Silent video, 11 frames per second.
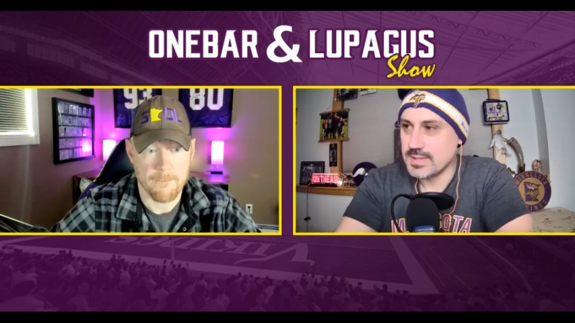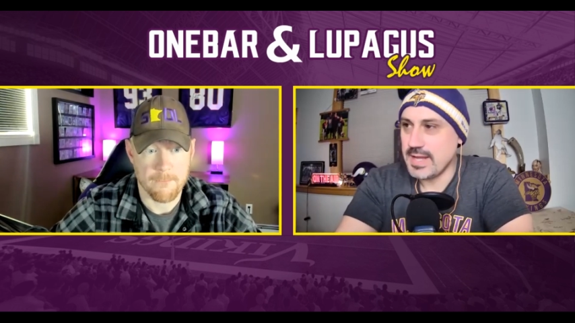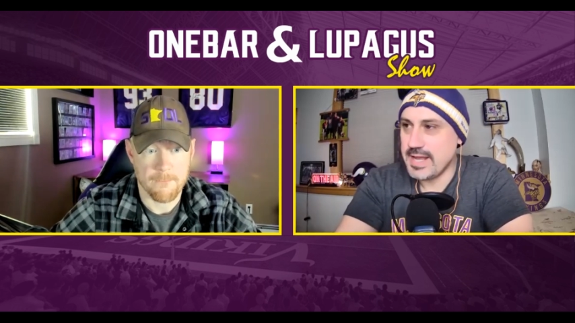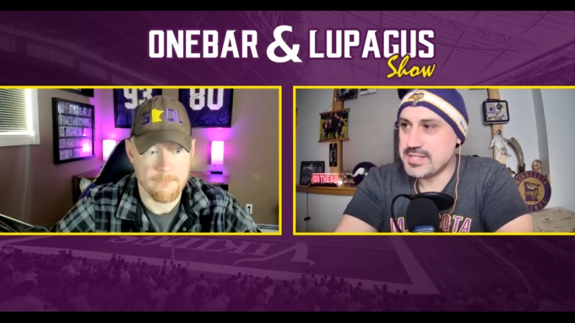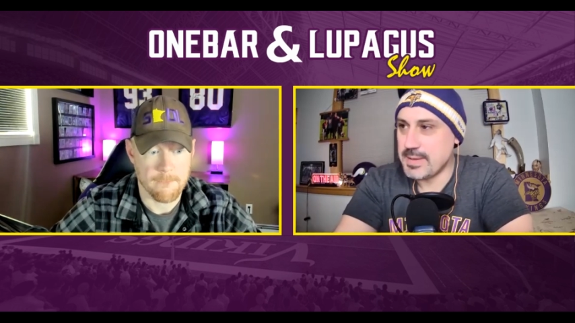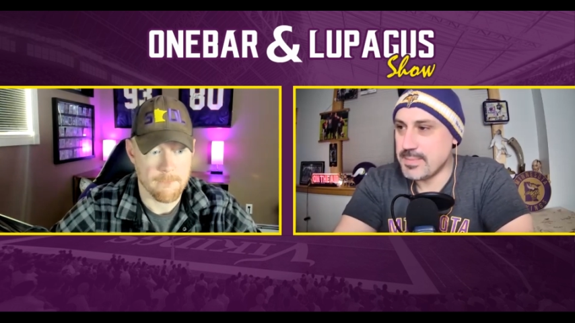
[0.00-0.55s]

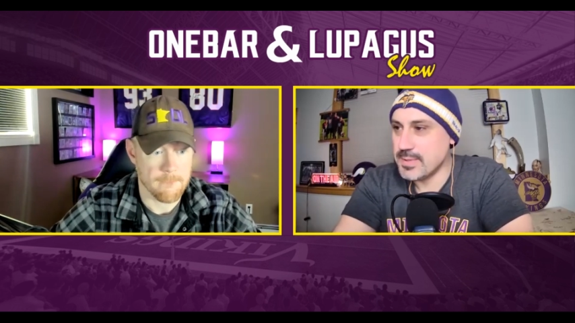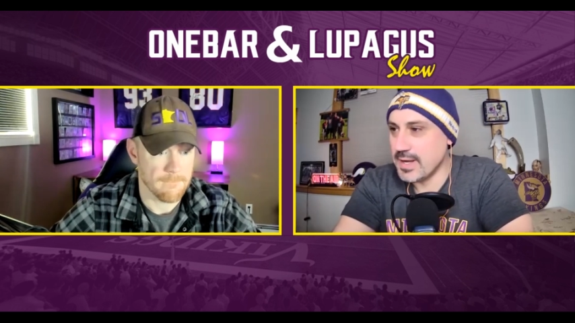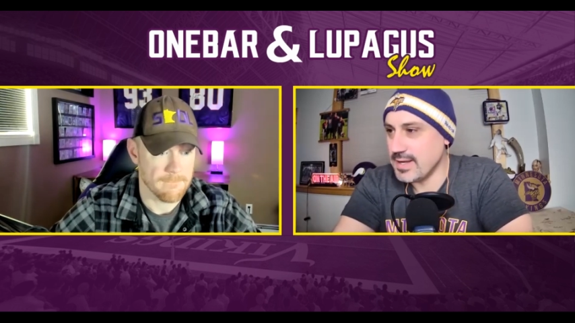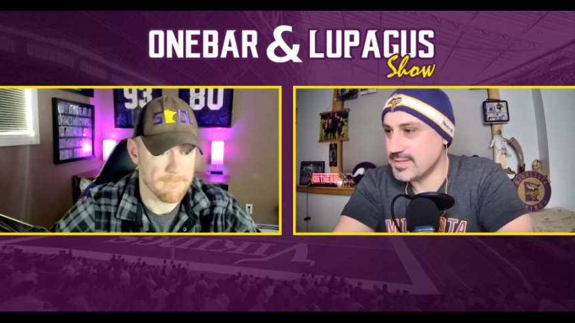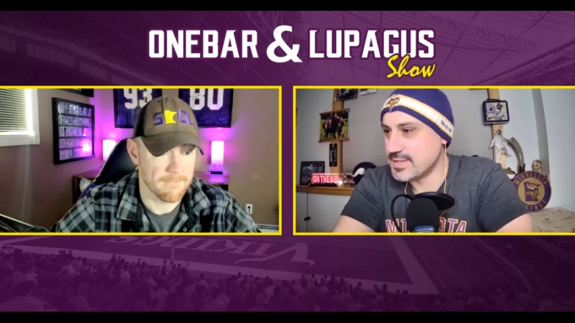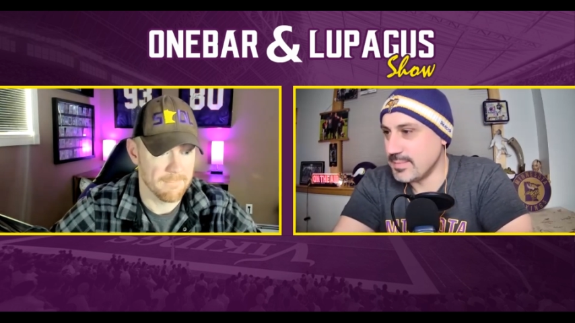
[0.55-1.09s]
Speaker 1: AJ Bouye
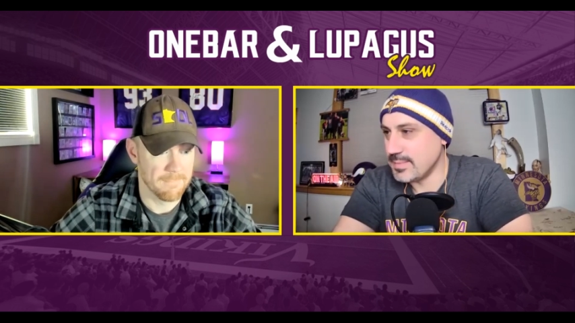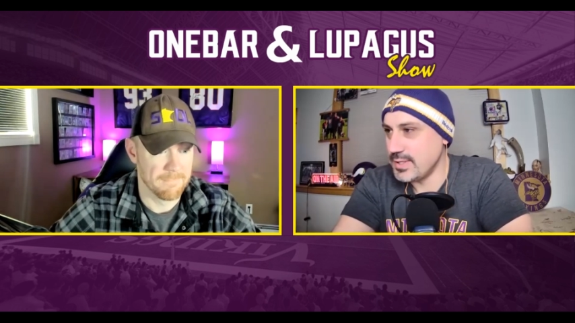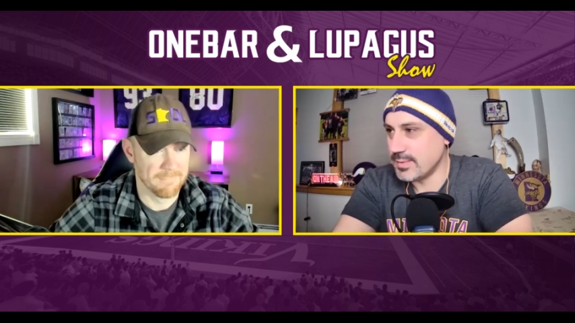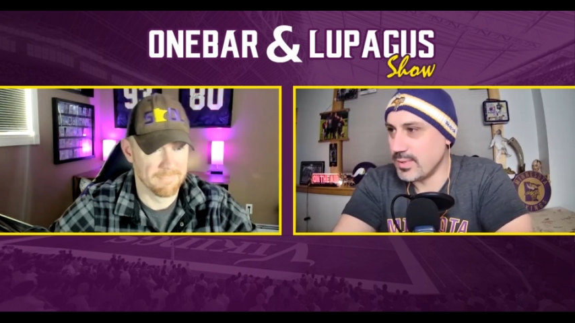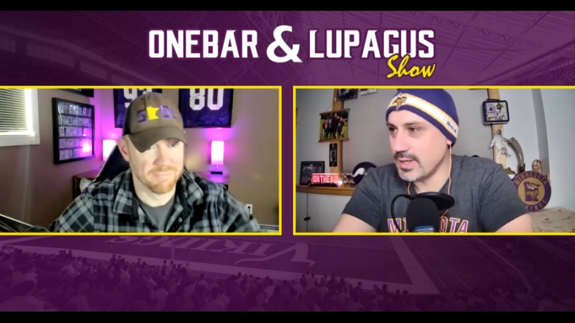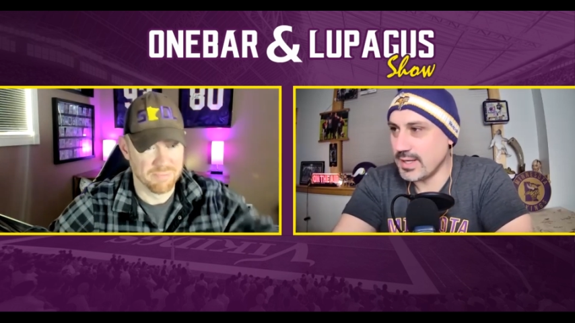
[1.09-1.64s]
is somebody you can
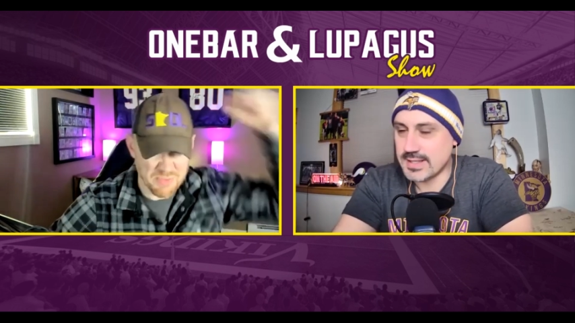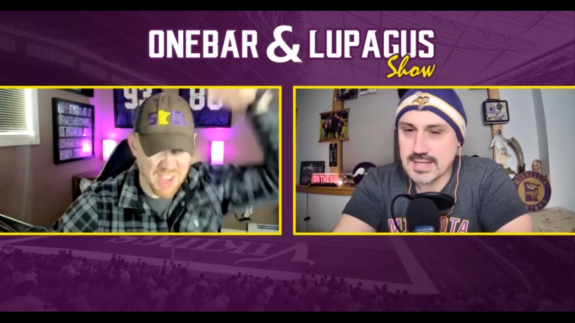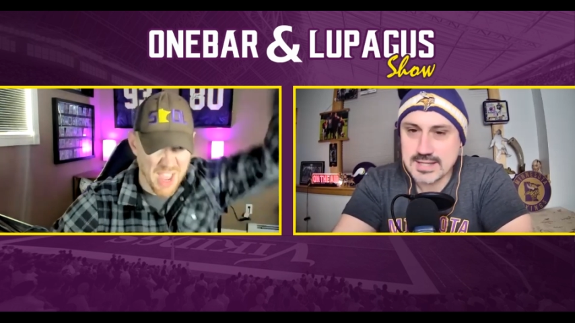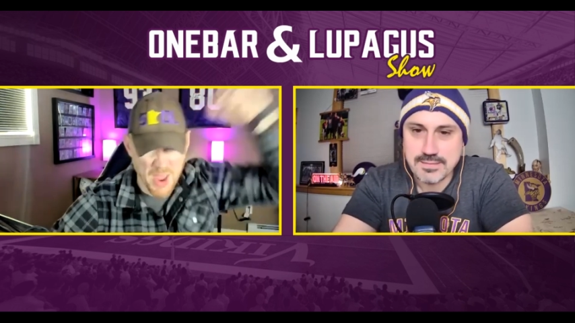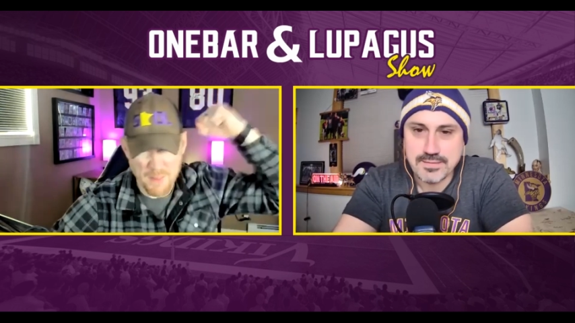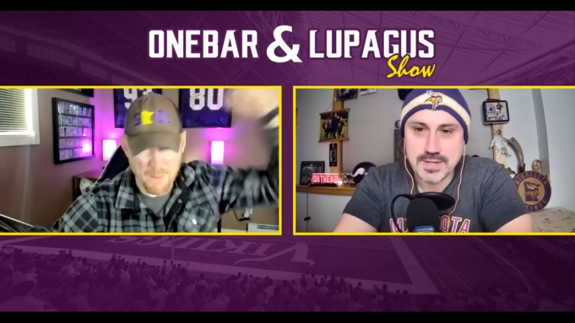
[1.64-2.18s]
bring in, get
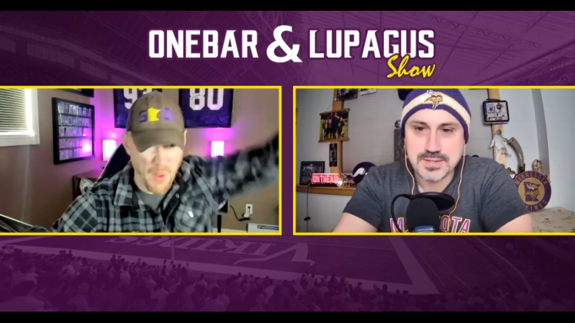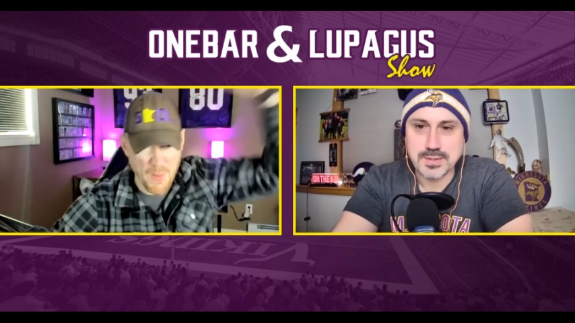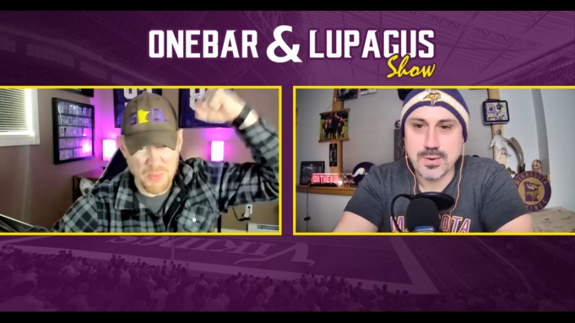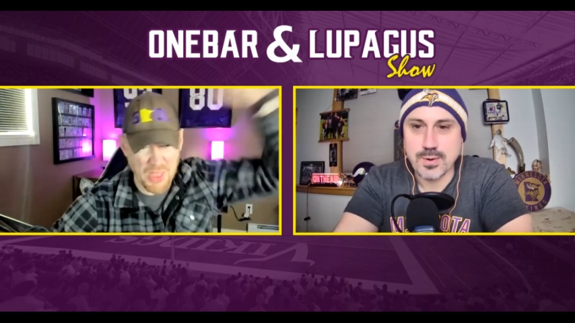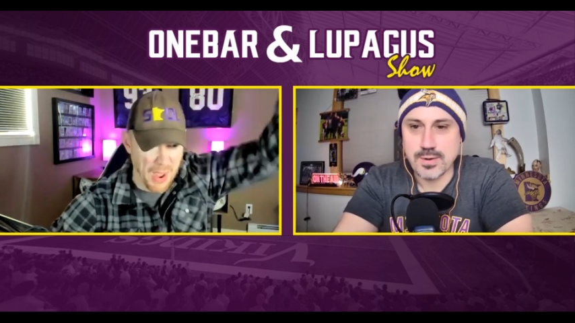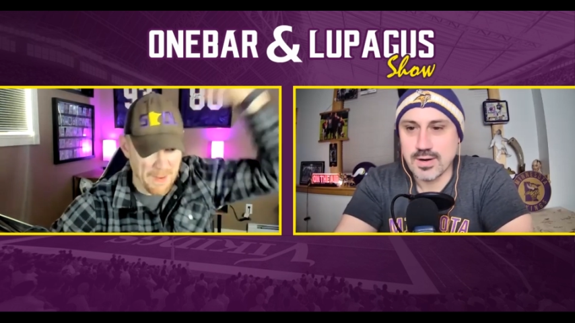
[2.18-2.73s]
that veteran
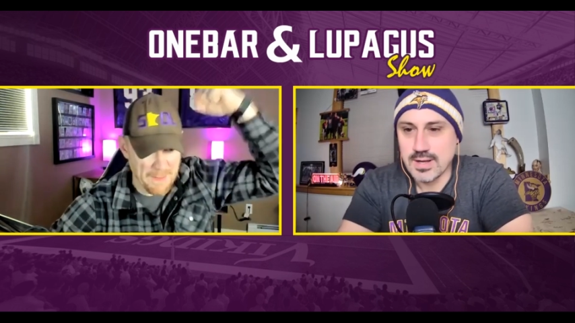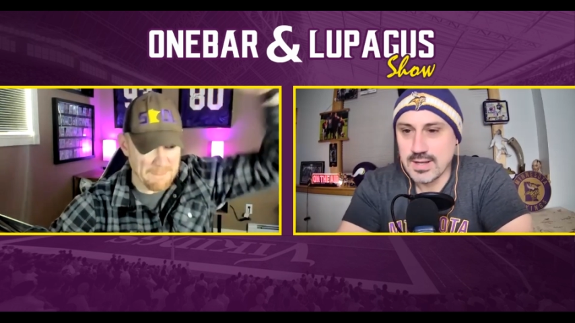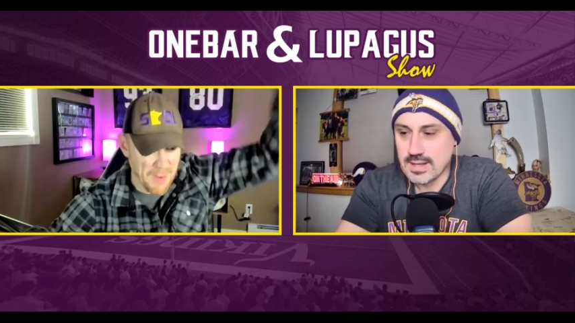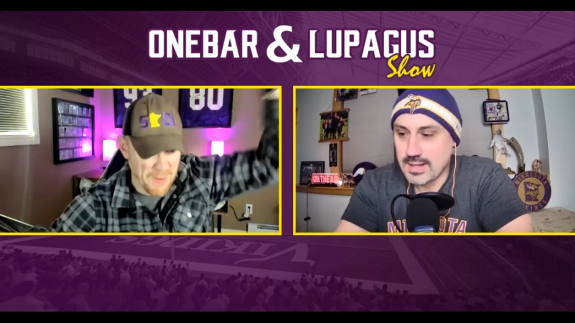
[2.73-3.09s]
corner.